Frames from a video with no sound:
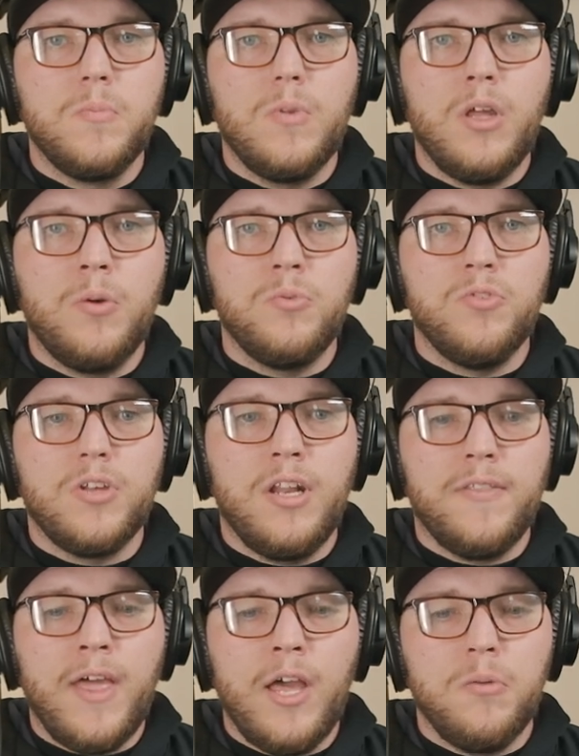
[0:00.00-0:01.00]
I was looking at
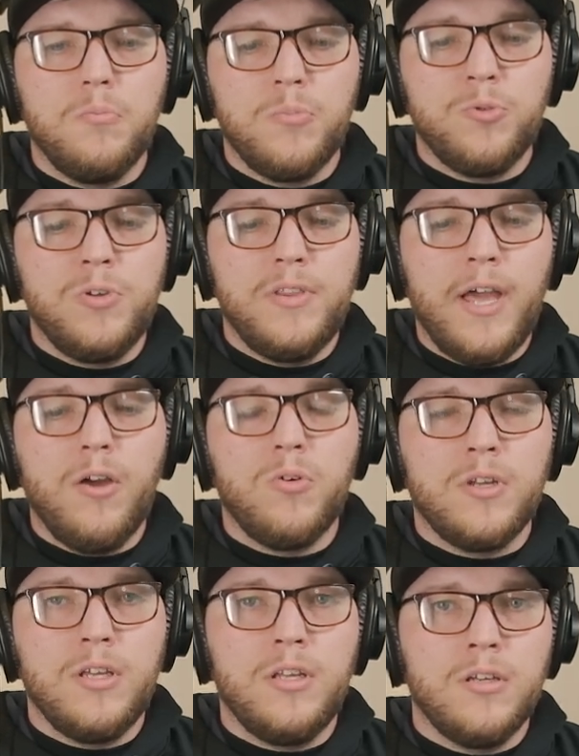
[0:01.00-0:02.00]
that between that or
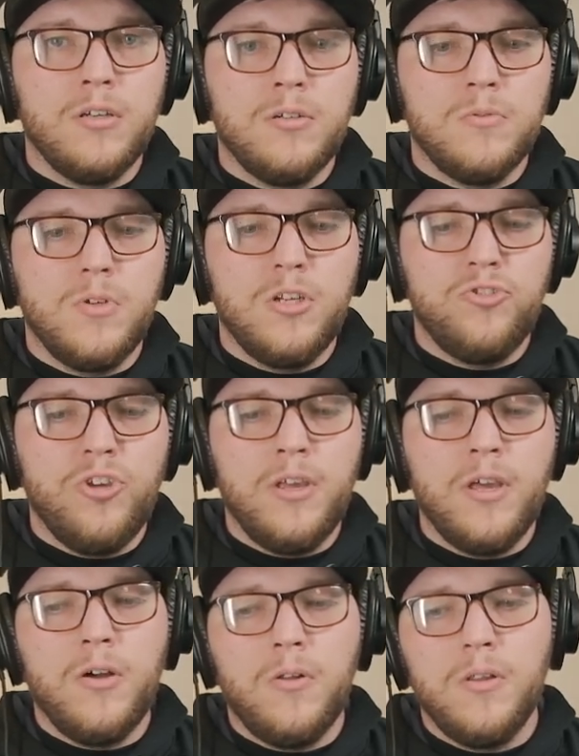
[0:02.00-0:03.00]
getting a, a J
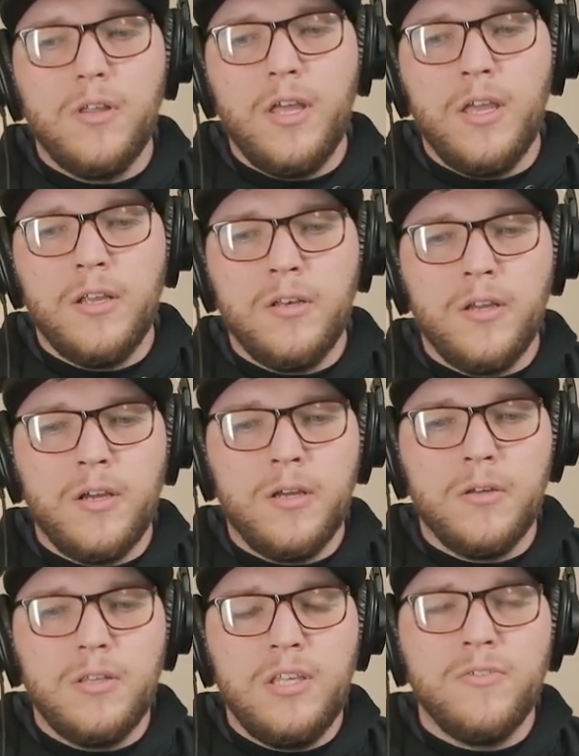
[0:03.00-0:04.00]
L, and uh,
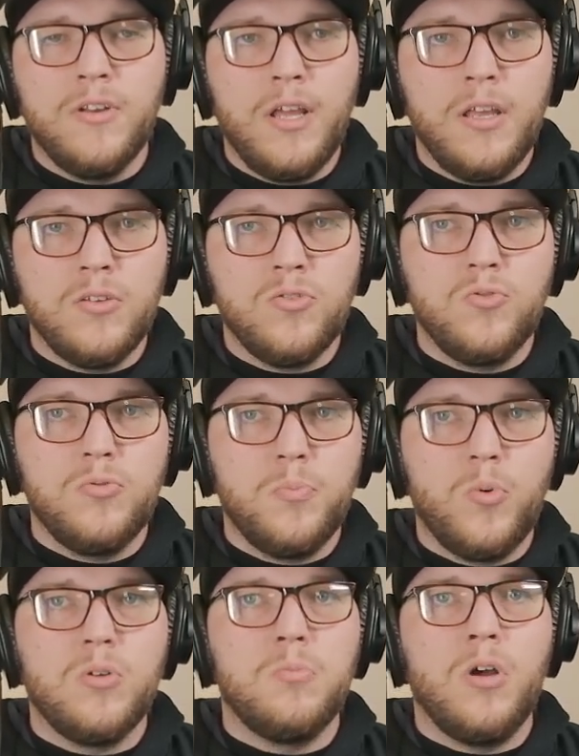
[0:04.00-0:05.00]
even a
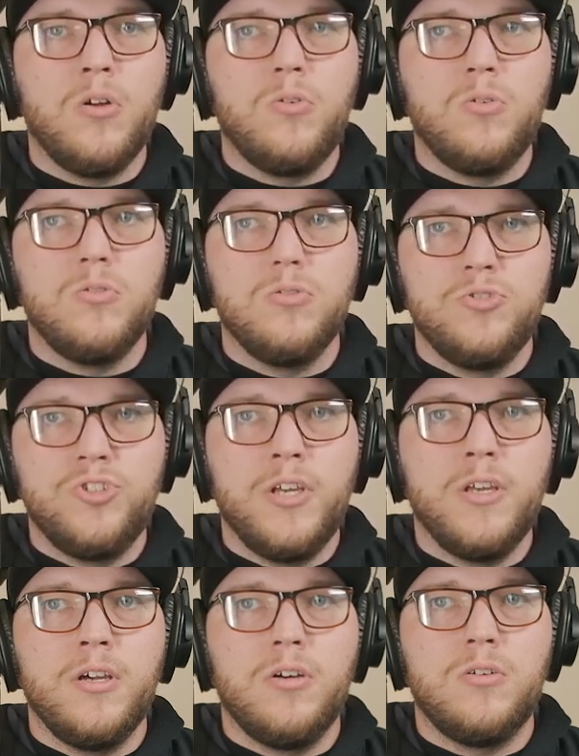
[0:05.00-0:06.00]
sport model J
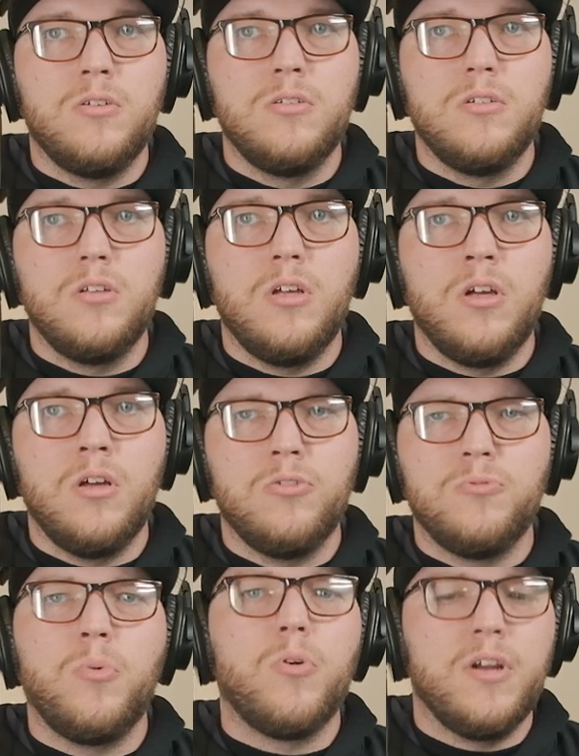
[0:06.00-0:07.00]
L, uh,
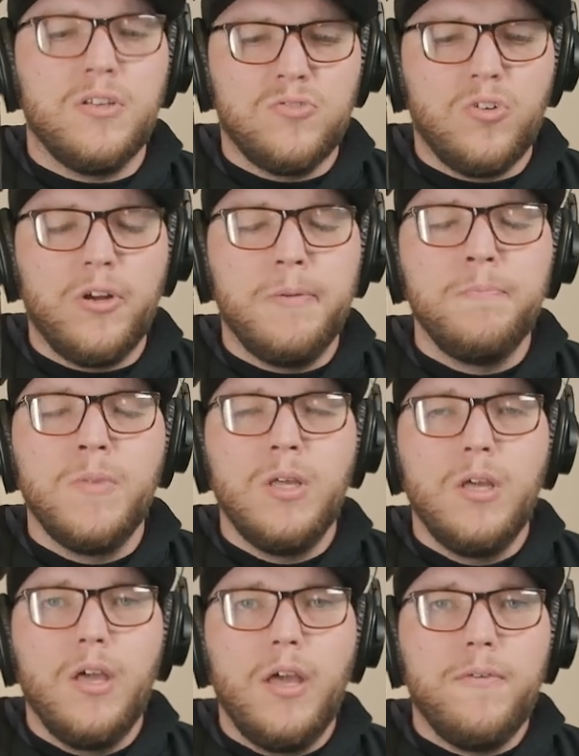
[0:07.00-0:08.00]
sport S, sorry,
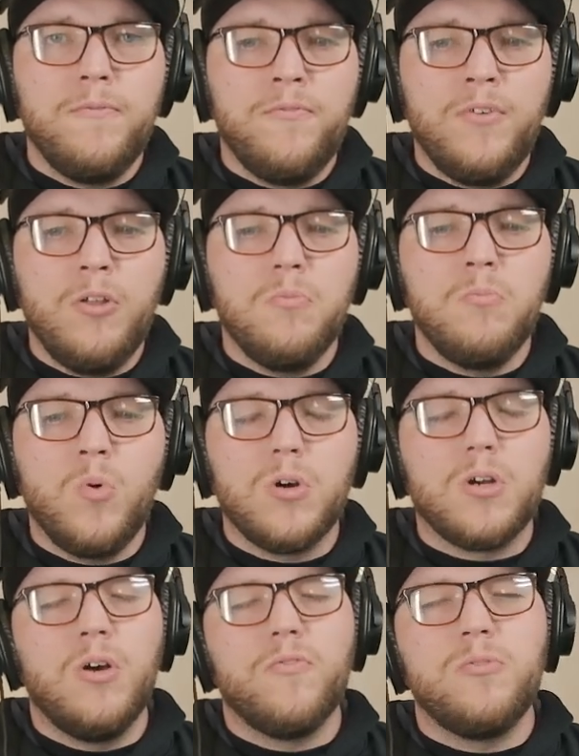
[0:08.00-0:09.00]
felt more
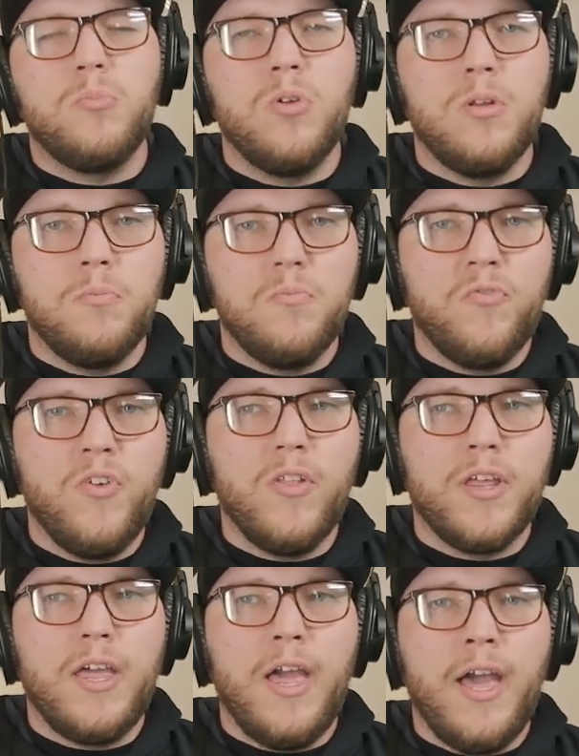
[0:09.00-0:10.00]
comfortable and felt like
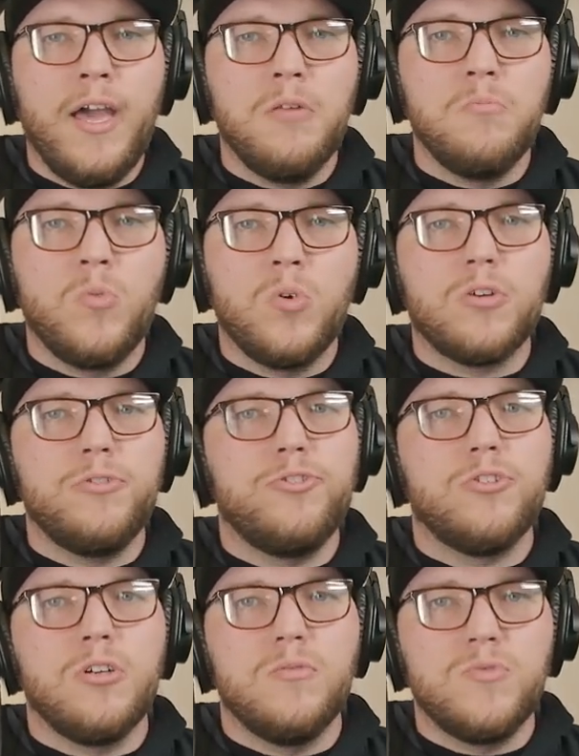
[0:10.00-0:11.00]
it had more creature
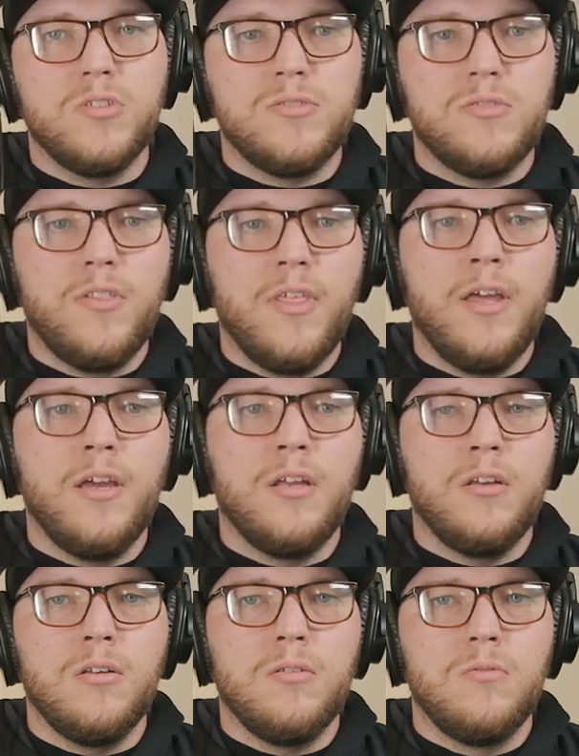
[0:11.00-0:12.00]
comforts
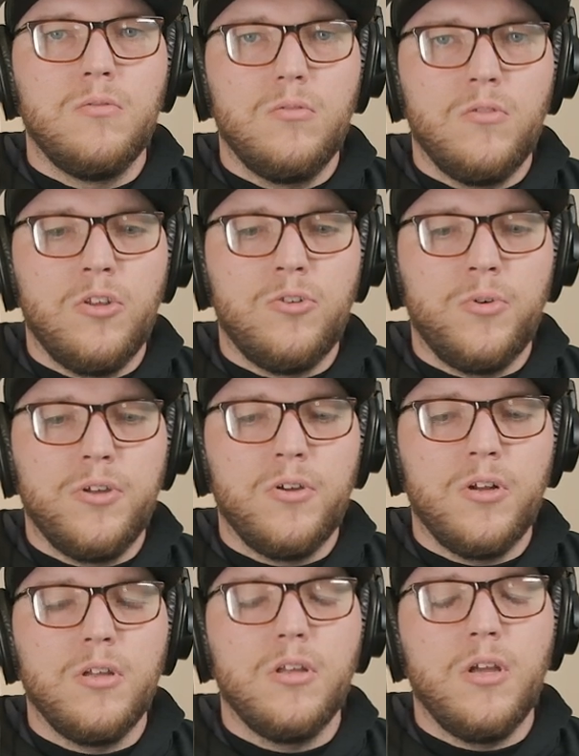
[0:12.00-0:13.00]
than the Toyota,
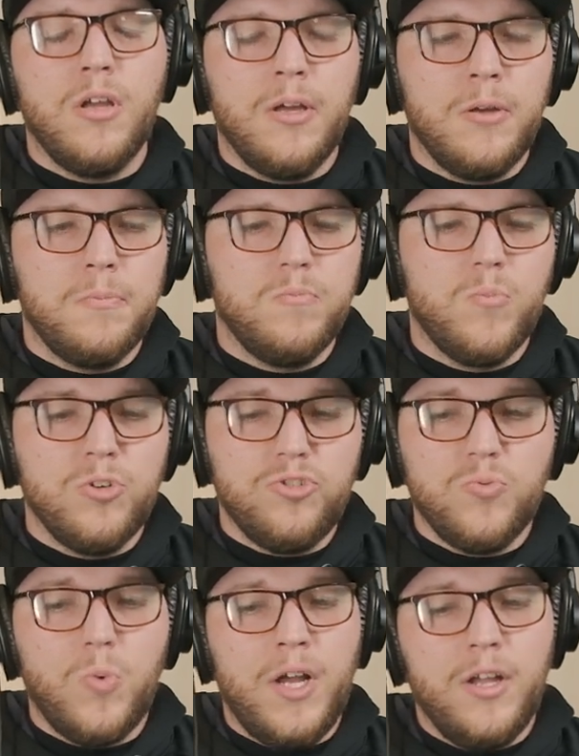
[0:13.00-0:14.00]
um, which is
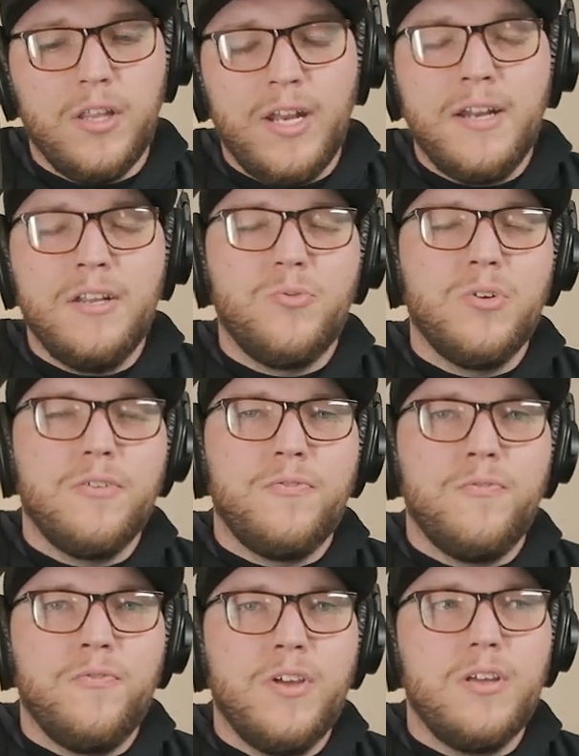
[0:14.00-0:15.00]
wild. And I didn't really
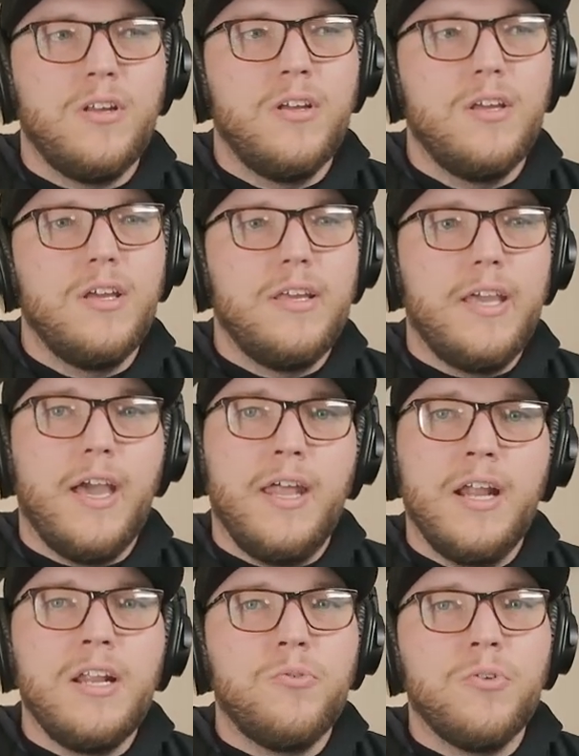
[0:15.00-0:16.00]
fit. Yeah. And I
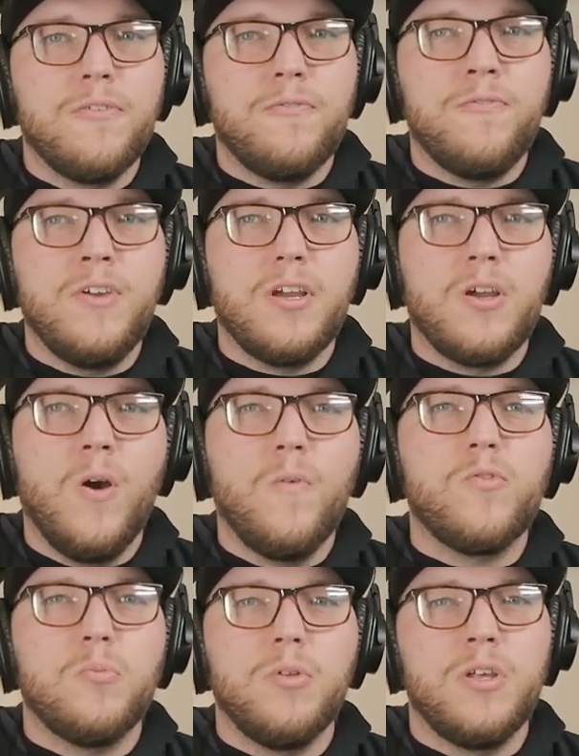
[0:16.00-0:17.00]
didn't really fit
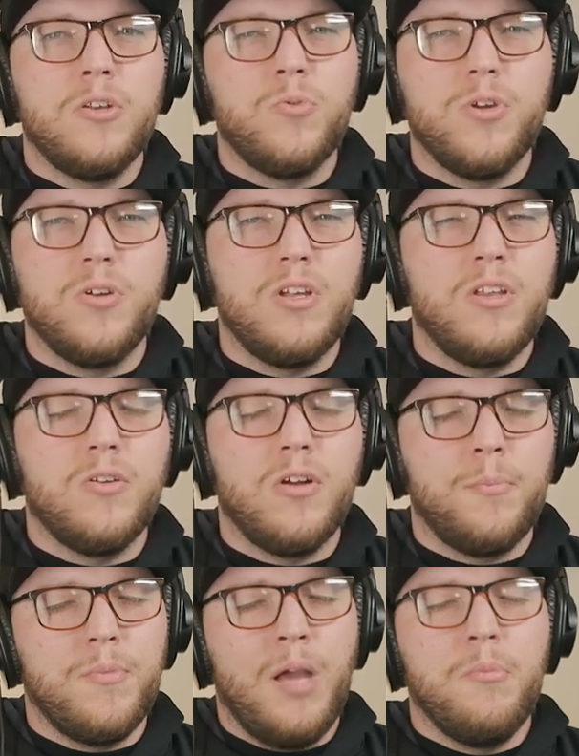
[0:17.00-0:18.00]
comfortably in Toyota either. I'm,
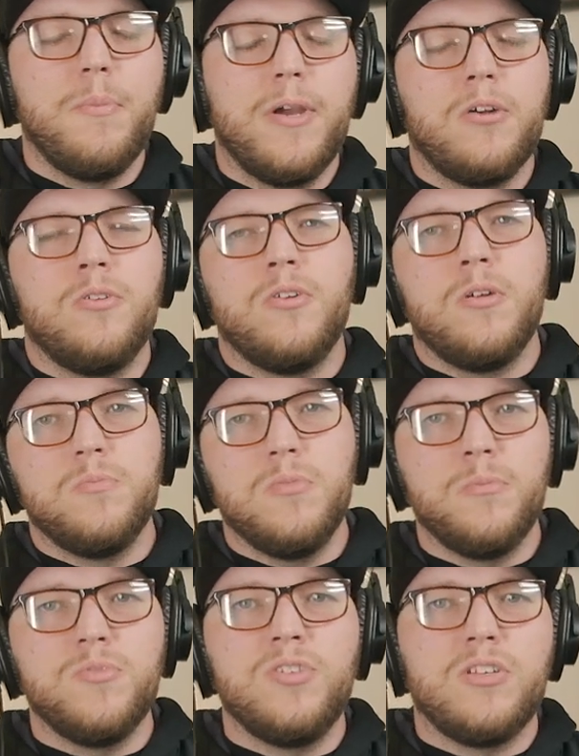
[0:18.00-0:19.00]
I'm a bigger dude. I'm, I'm
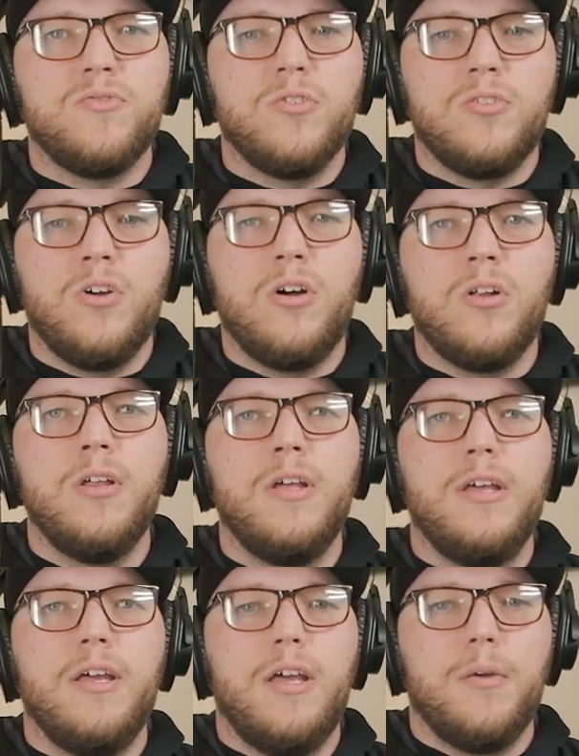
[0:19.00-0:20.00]
six foot tall.
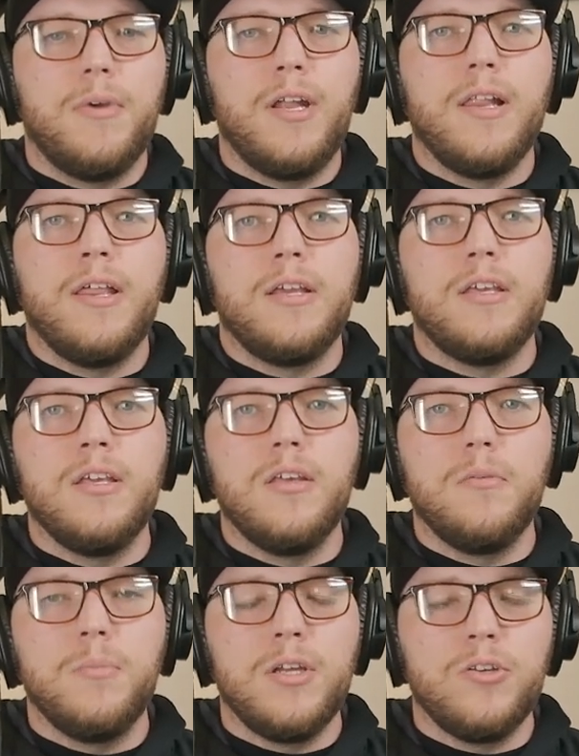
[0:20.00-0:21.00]
I'm kind of lanky,
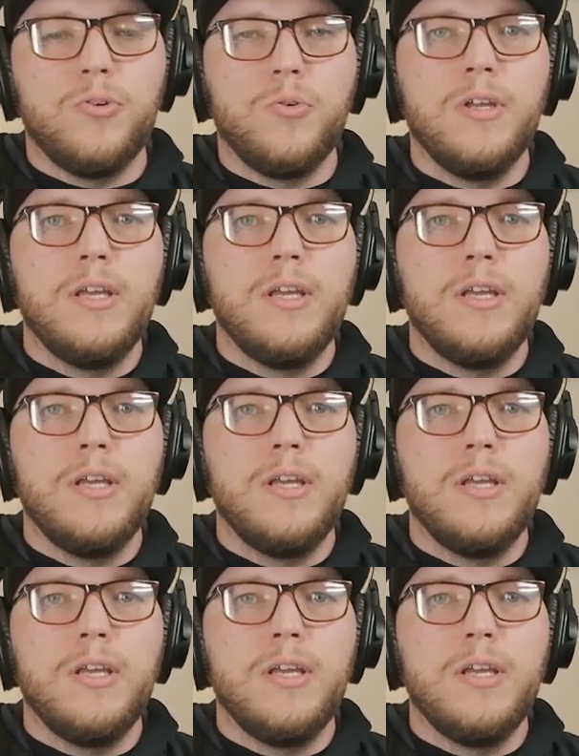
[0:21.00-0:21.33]
big dude.